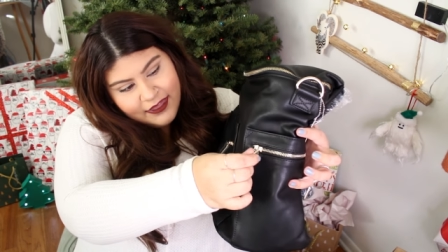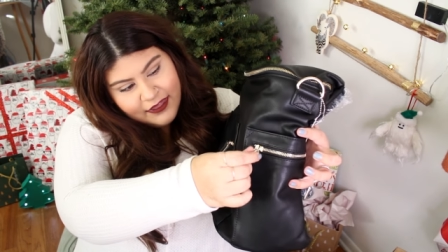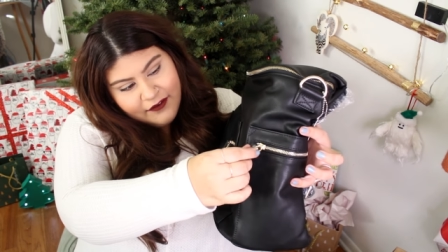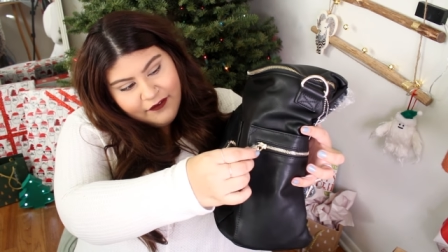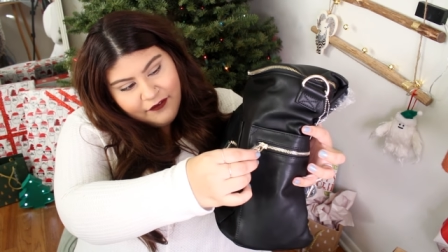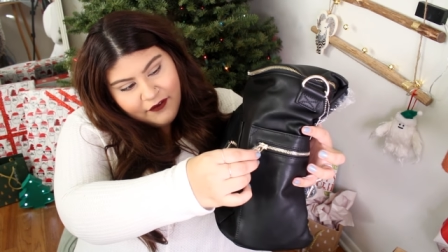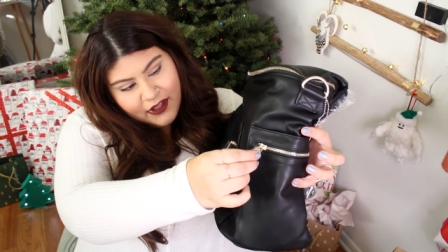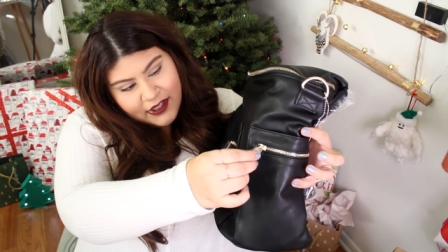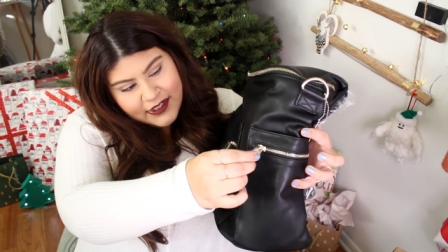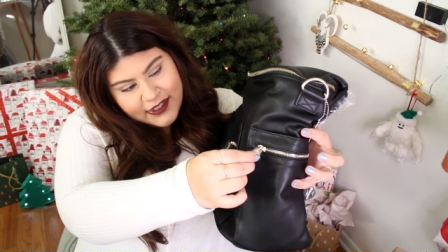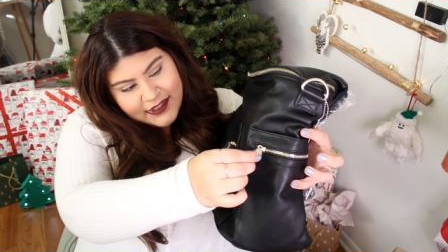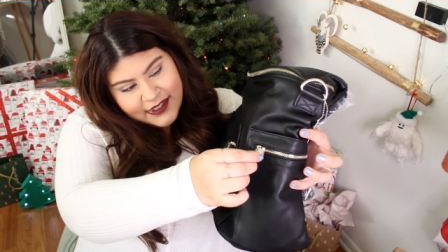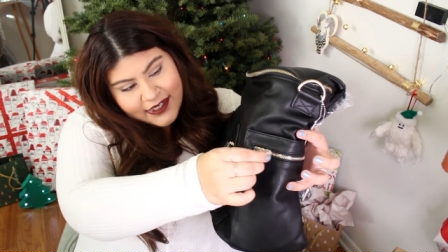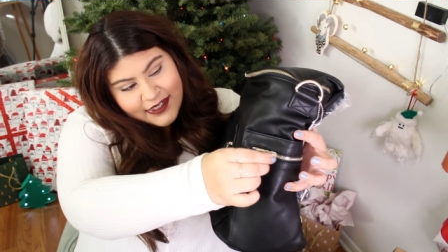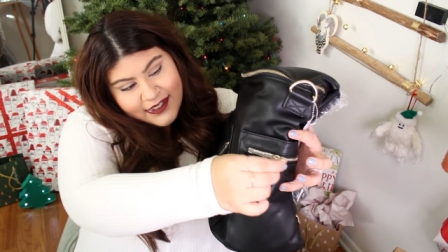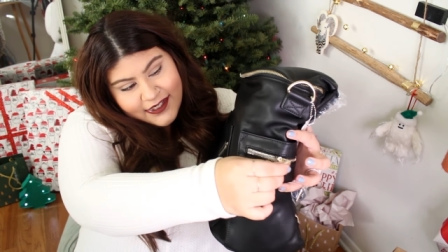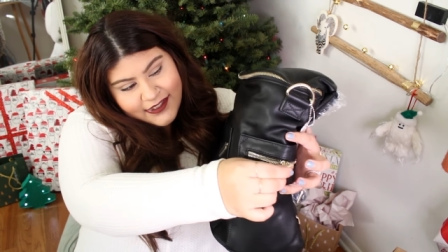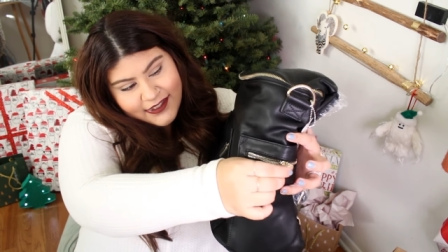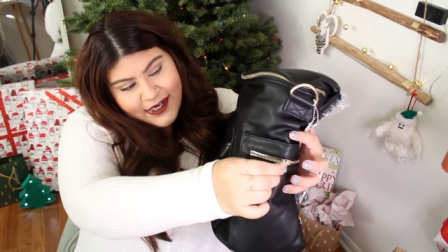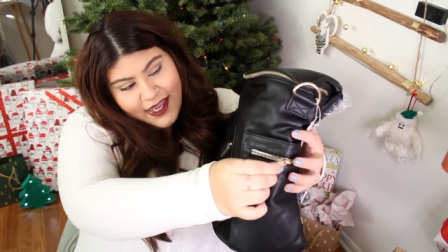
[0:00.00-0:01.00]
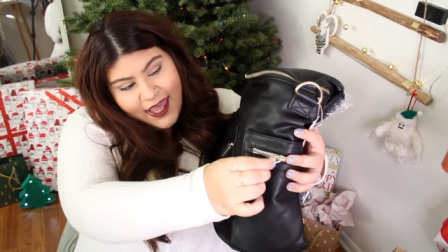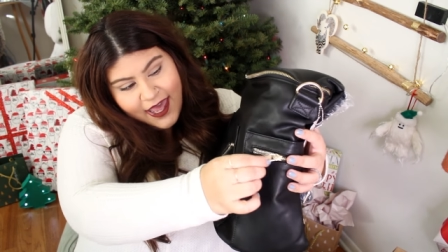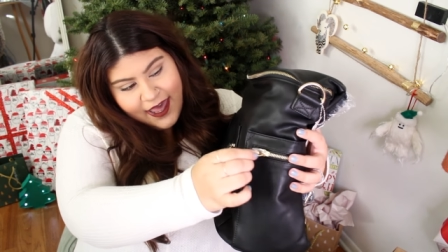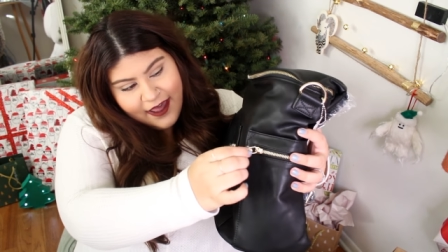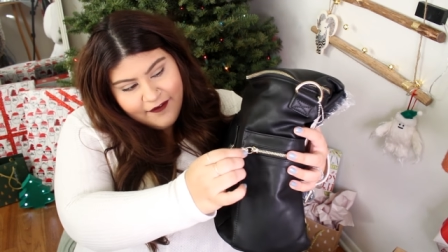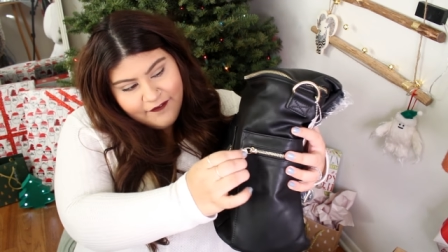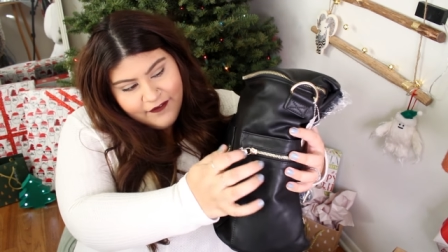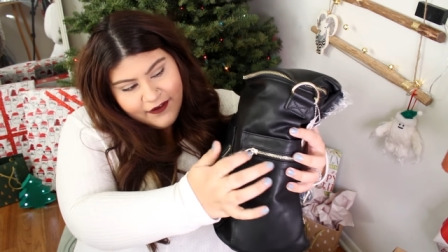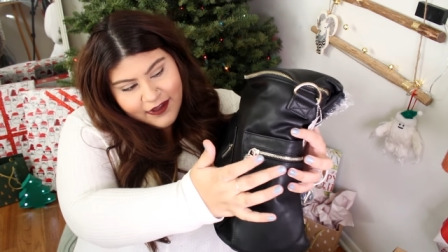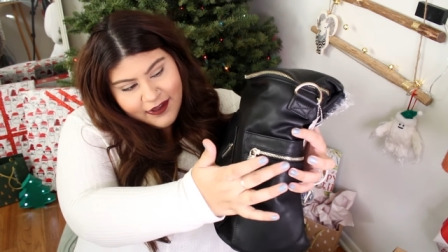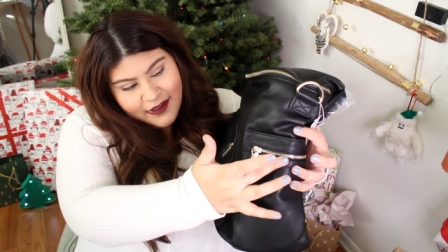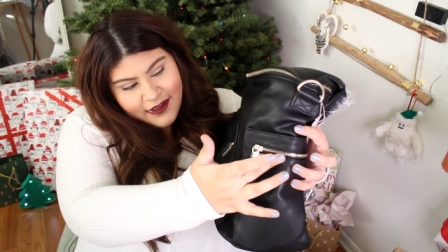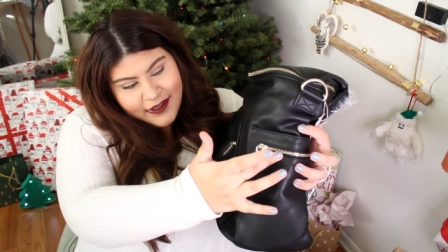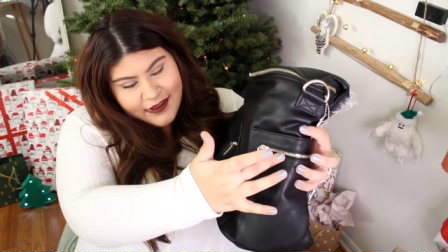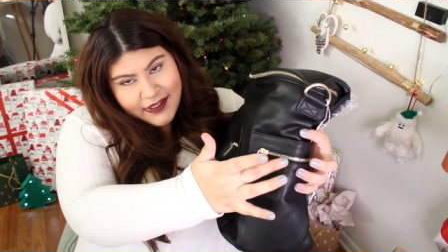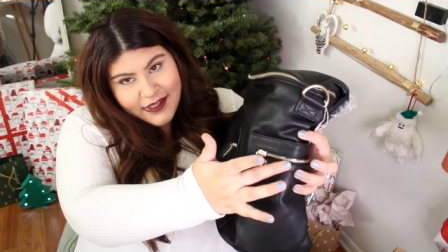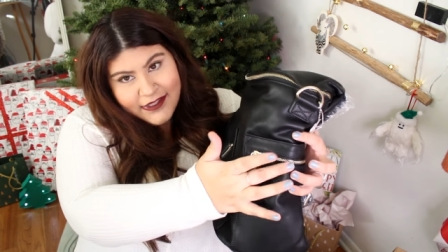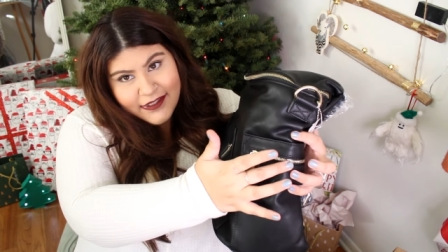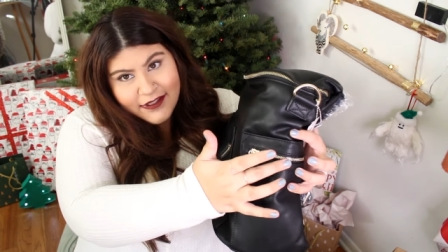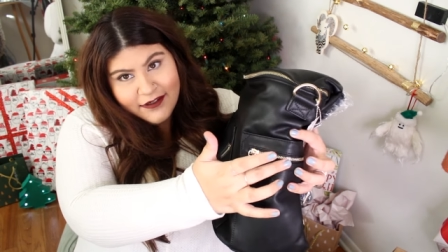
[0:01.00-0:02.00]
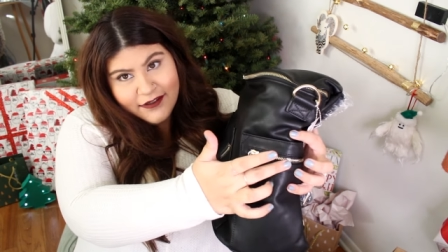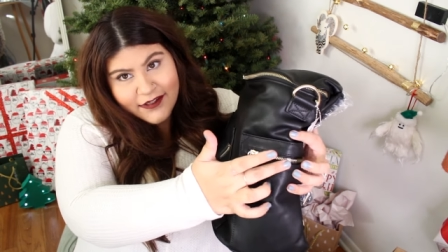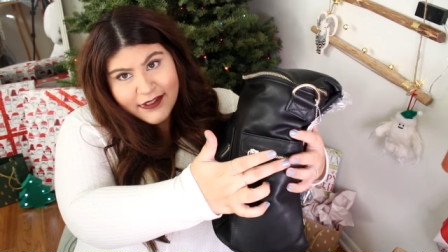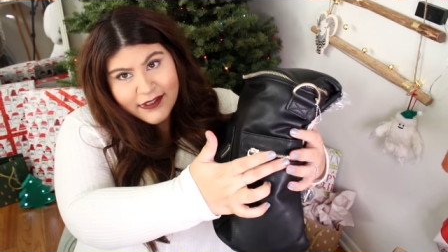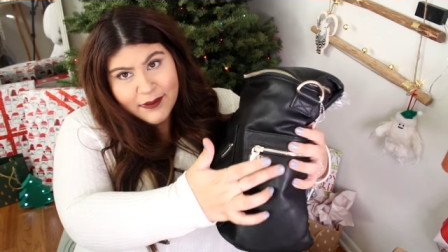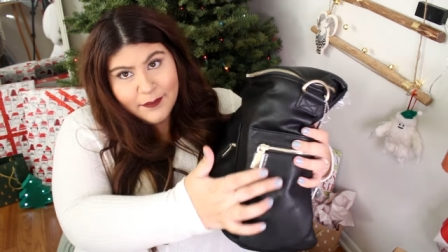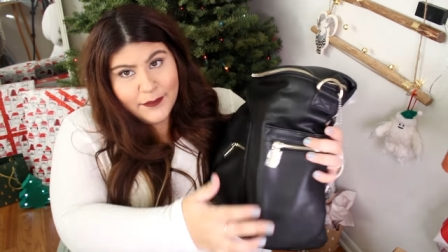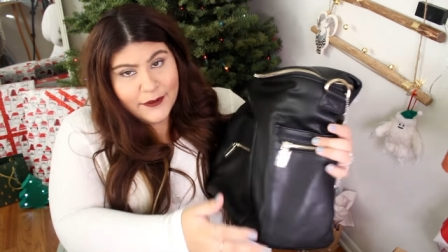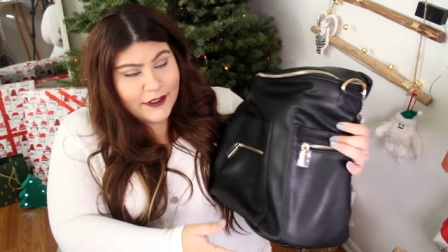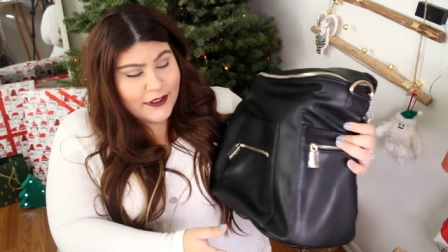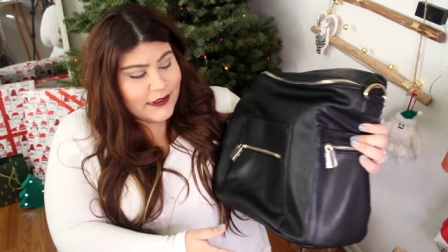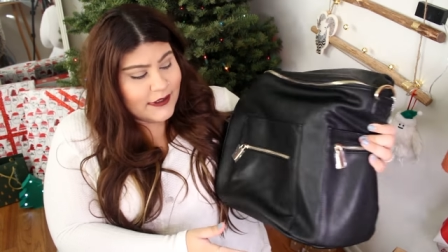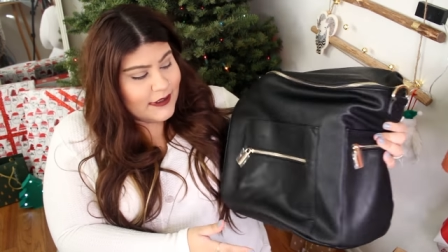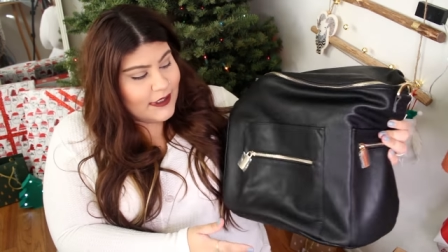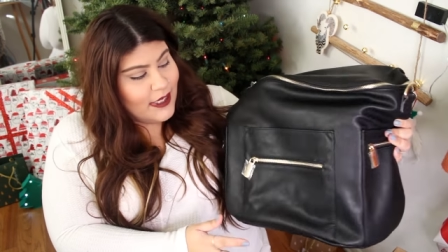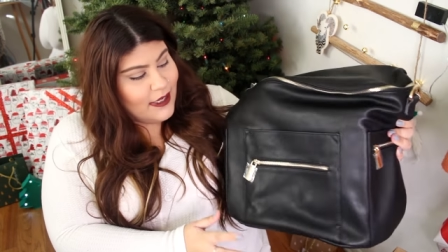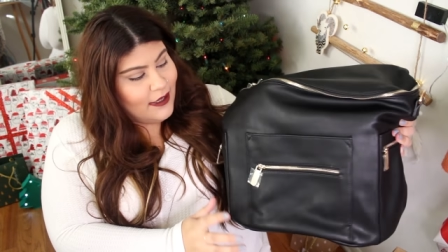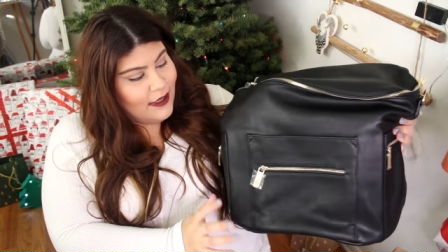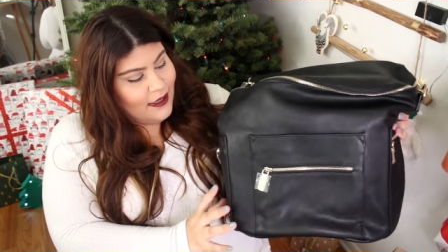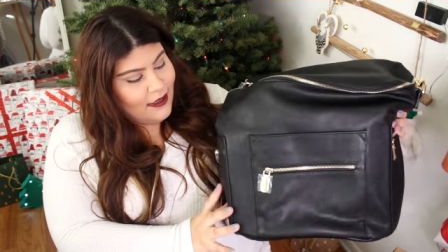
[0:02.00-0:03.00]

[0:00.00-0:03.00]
the Fawn Design doesn't have these little zippers